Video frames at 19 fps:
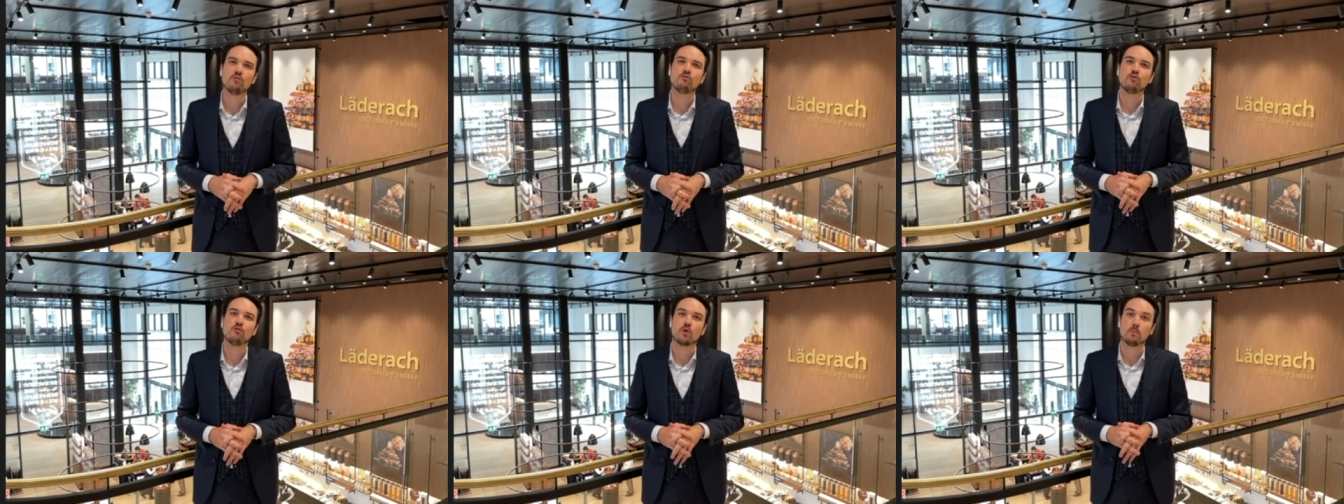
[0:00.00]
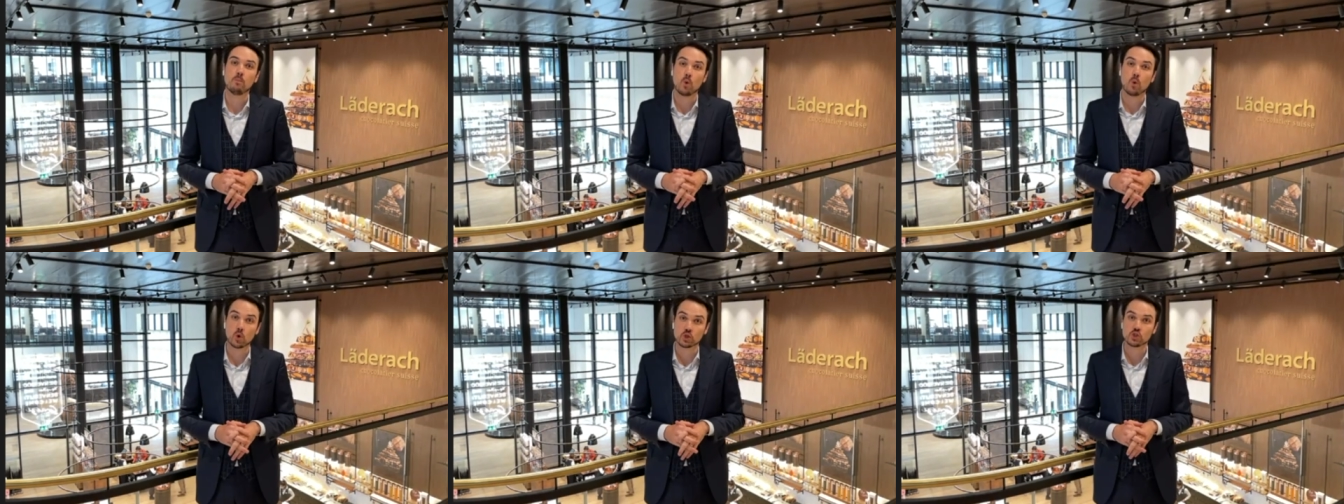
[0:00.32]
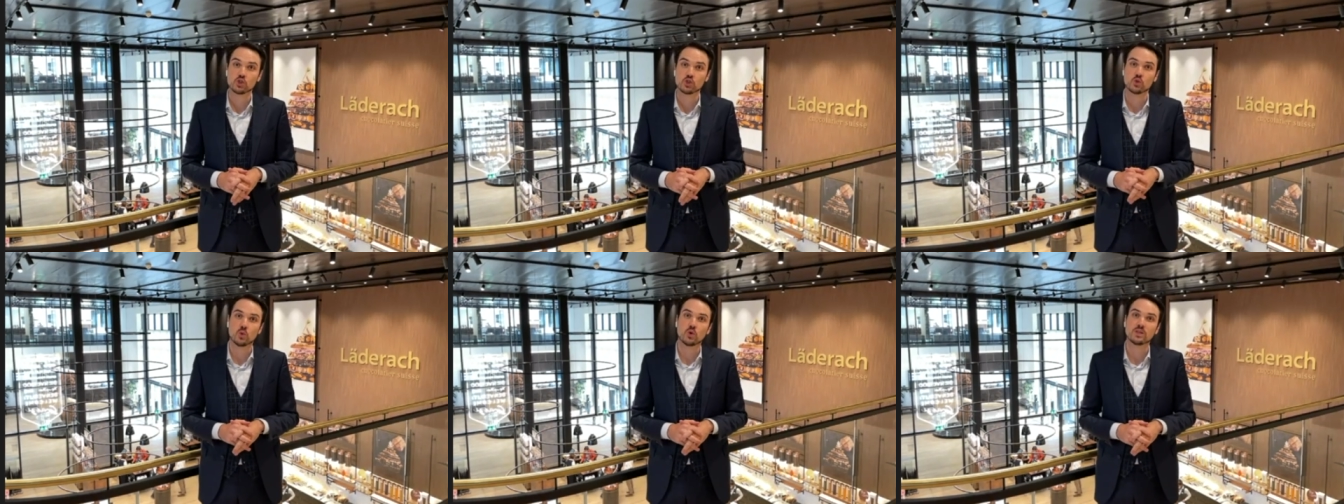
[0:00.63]
for more
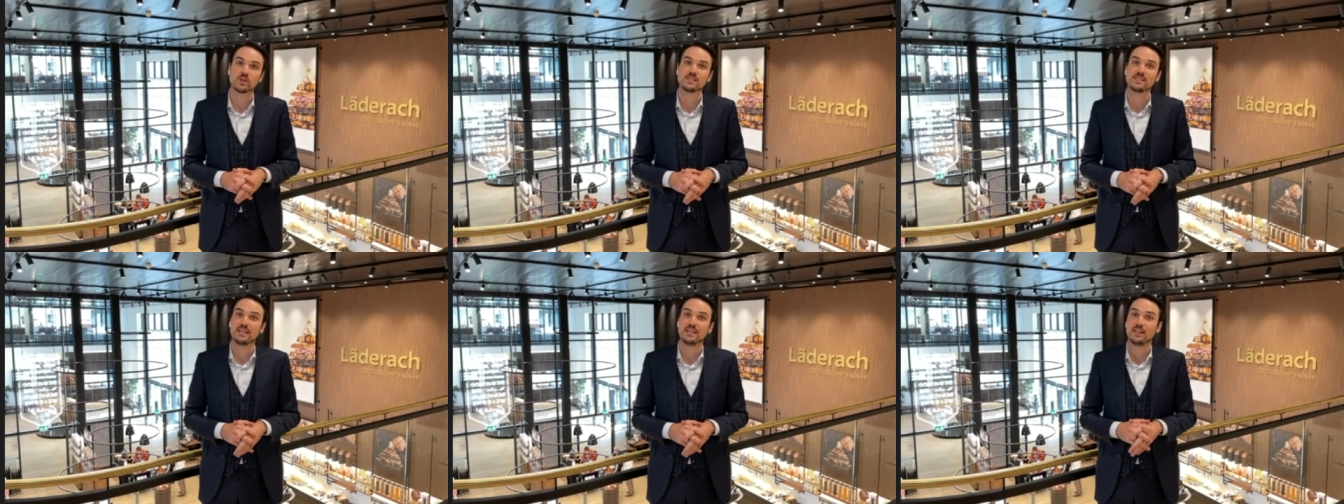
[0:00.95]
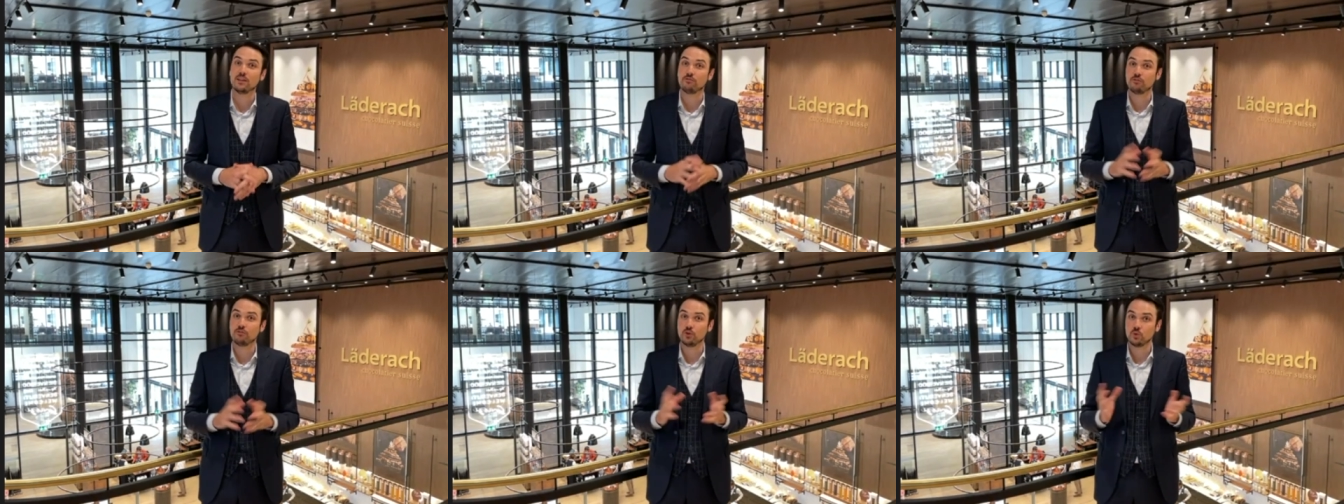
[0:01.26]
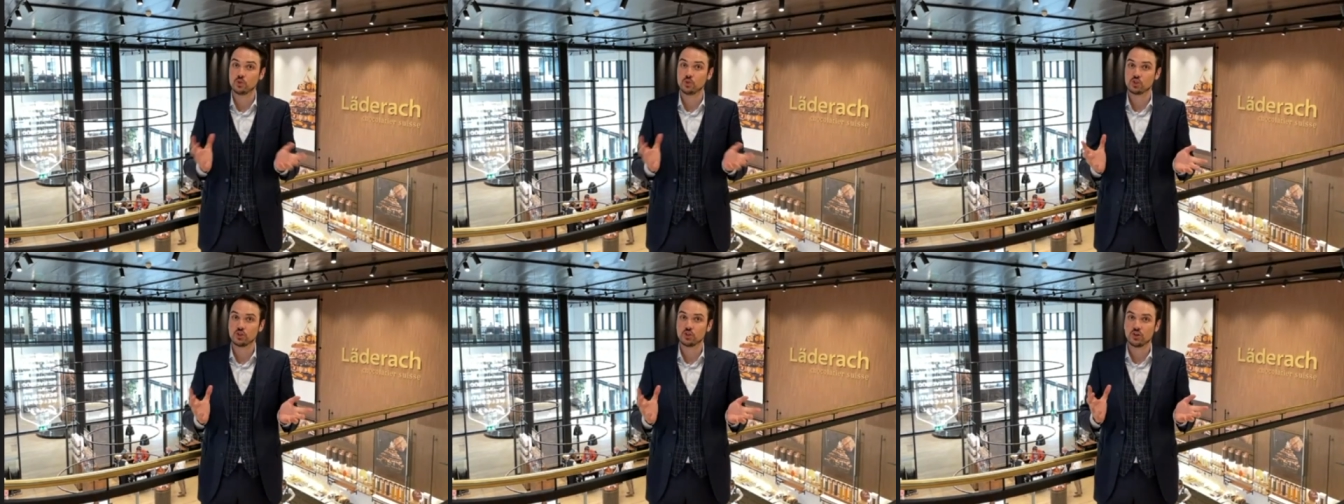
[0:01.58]
stores in the
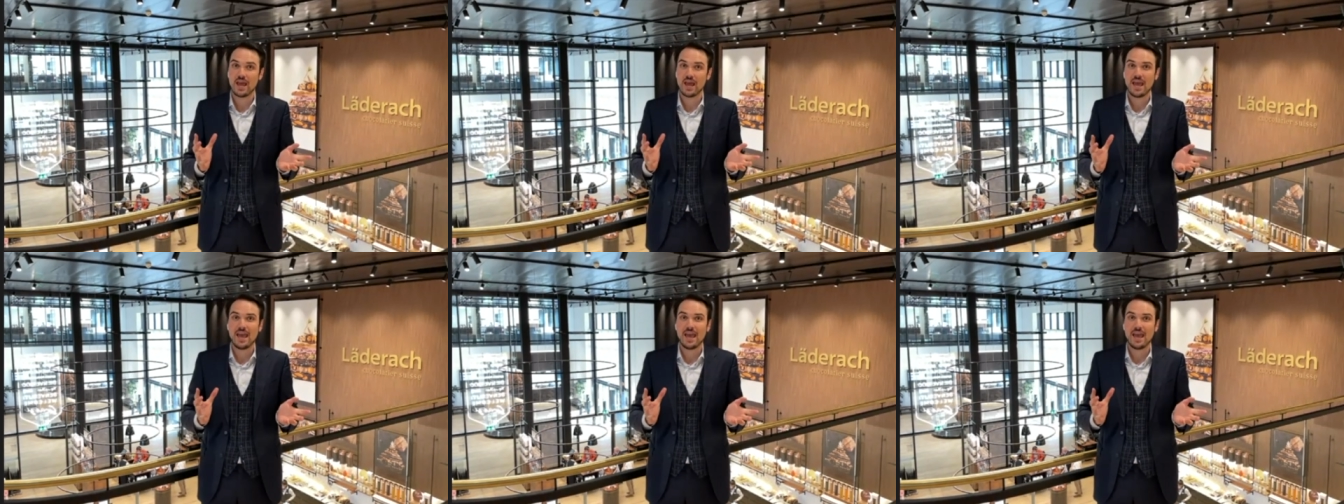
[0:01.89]
future.